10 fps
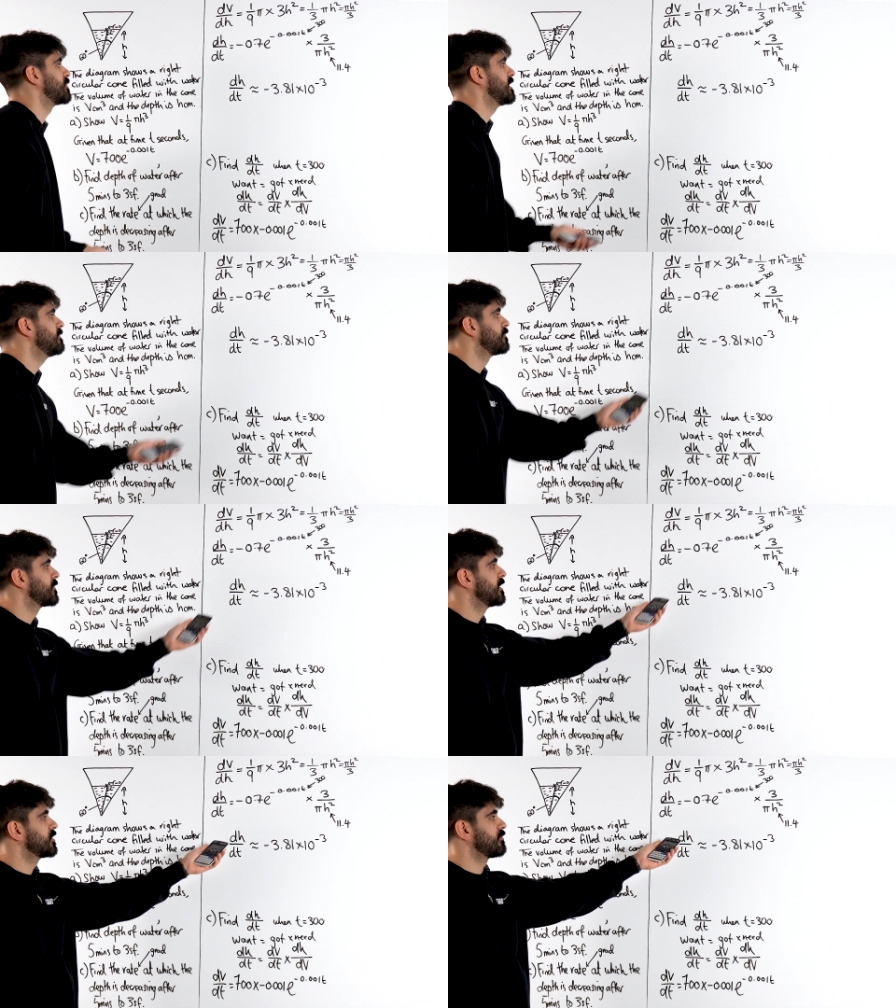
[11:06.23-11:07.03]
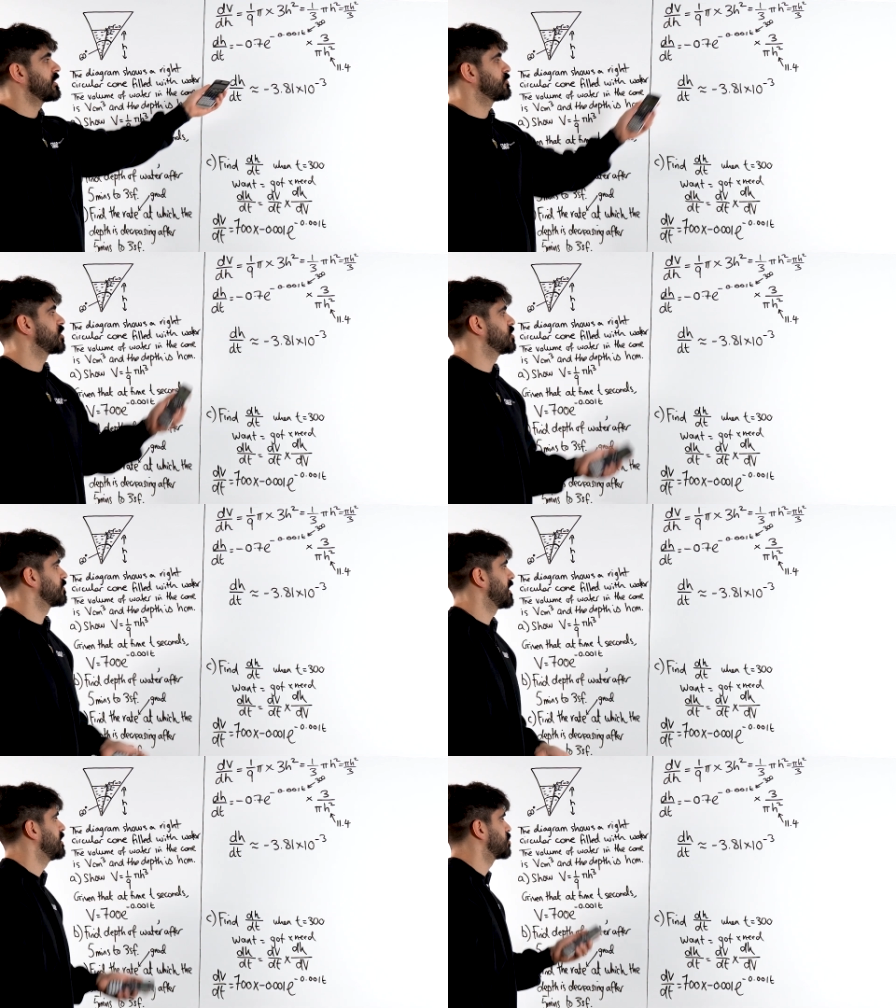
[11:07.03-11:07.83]
be? The rate of change of
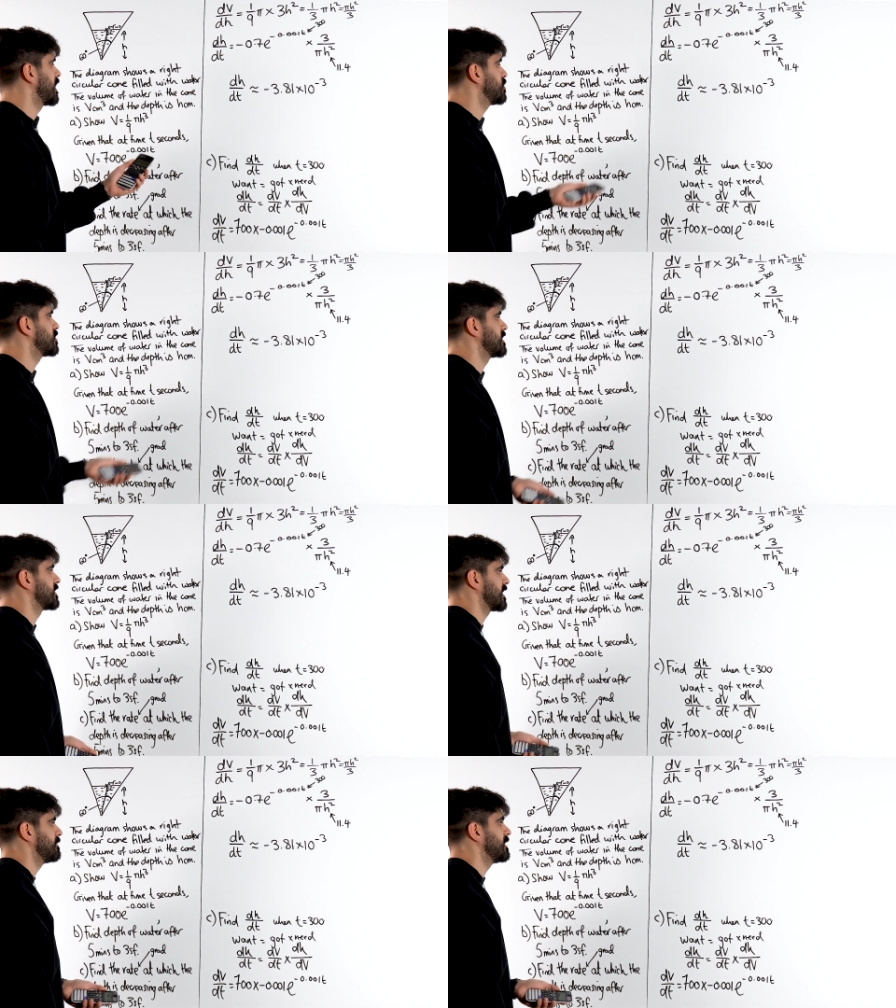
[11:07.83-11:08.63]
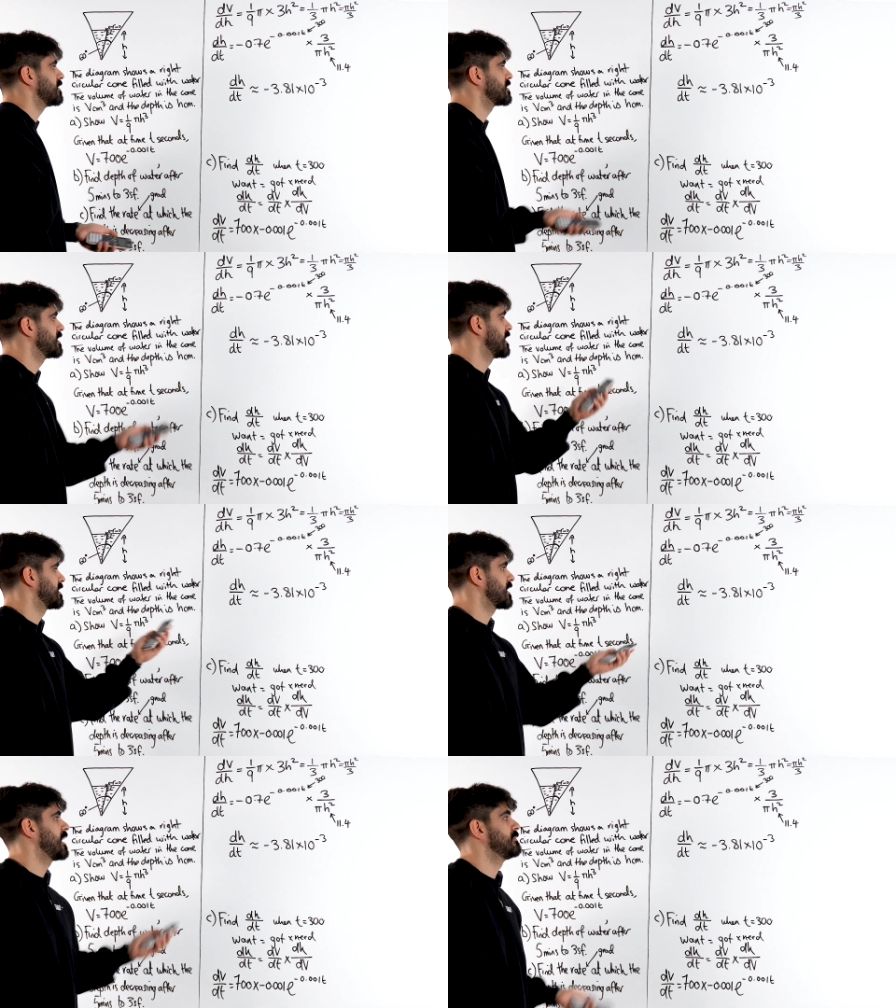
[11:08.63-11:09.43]
h, h is in centimeters, and
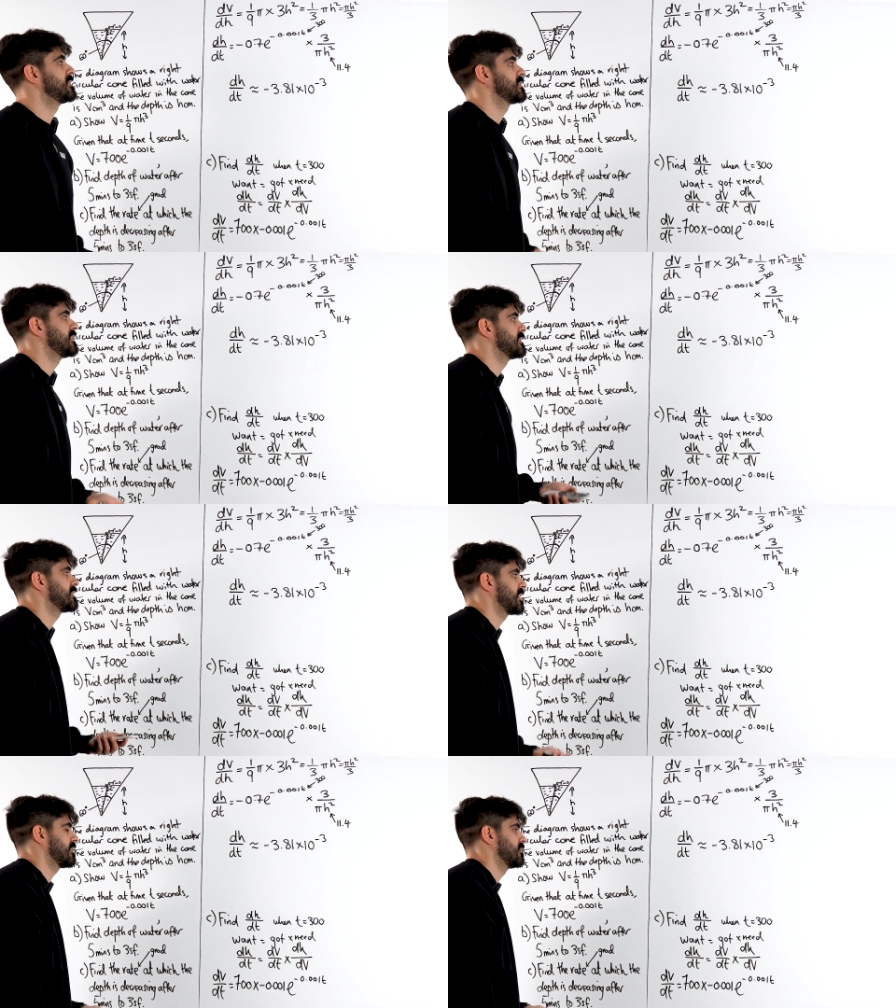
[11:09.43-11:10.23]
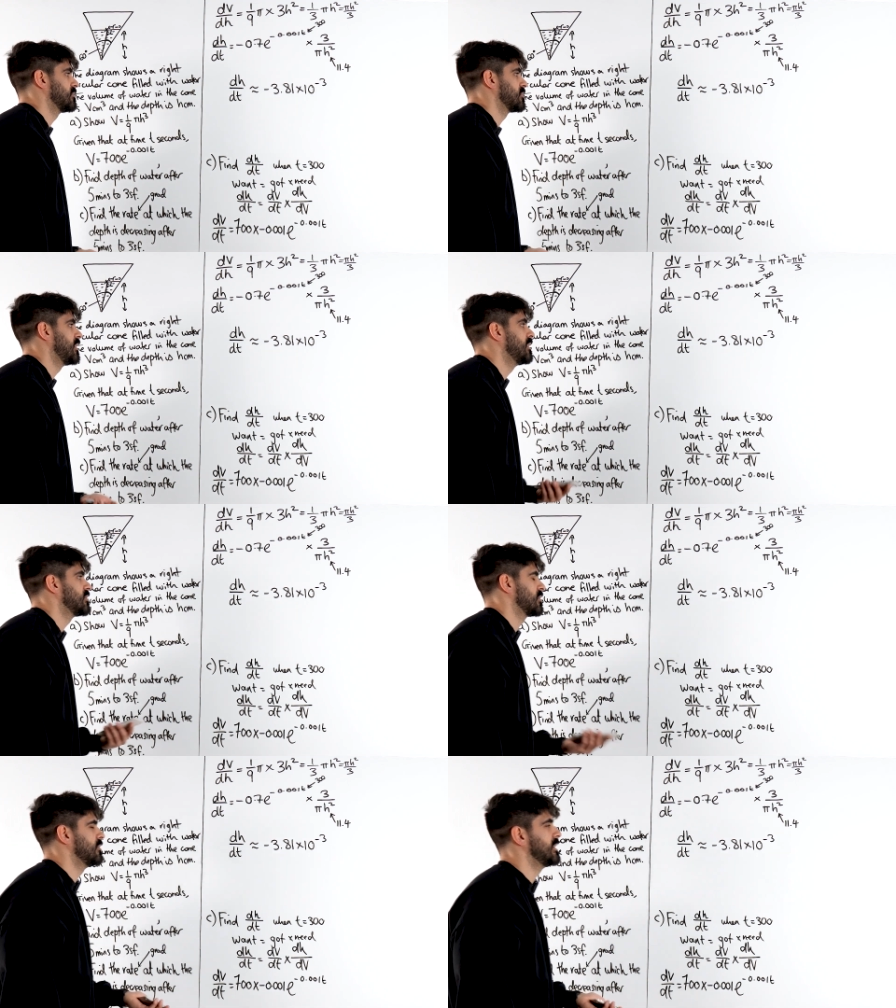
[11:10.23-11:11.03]
time is seconds.
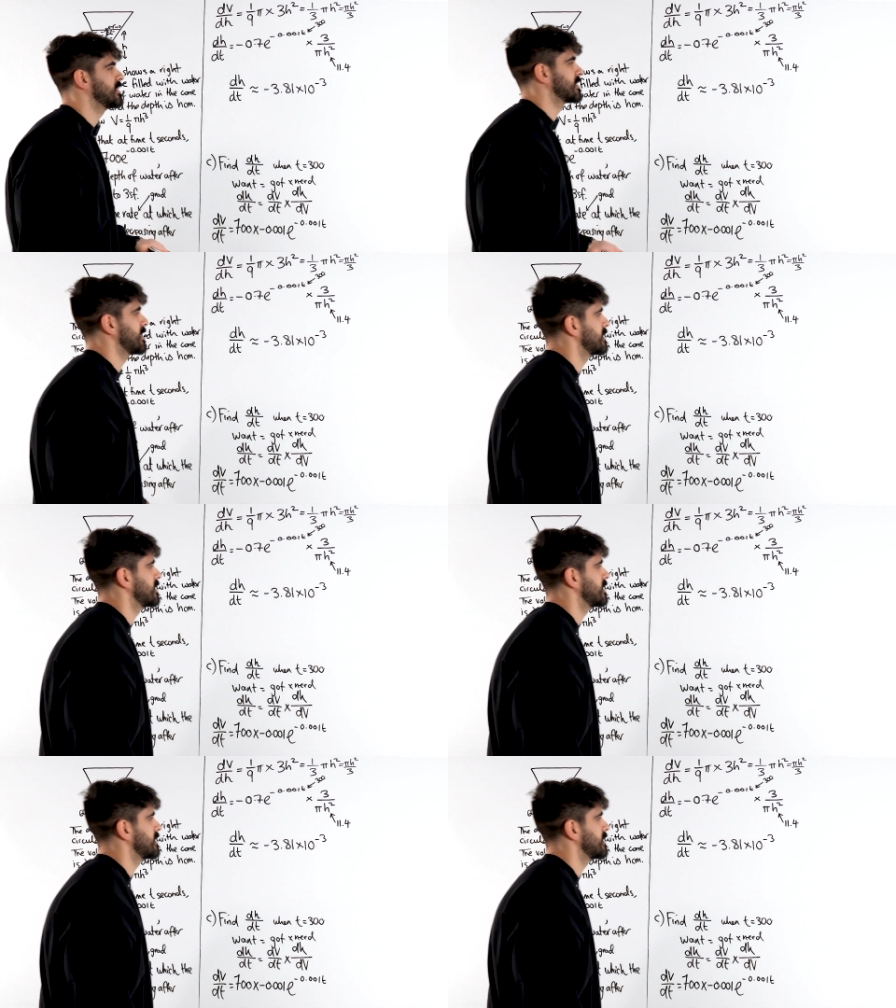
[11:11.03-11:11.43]
So you don't need to say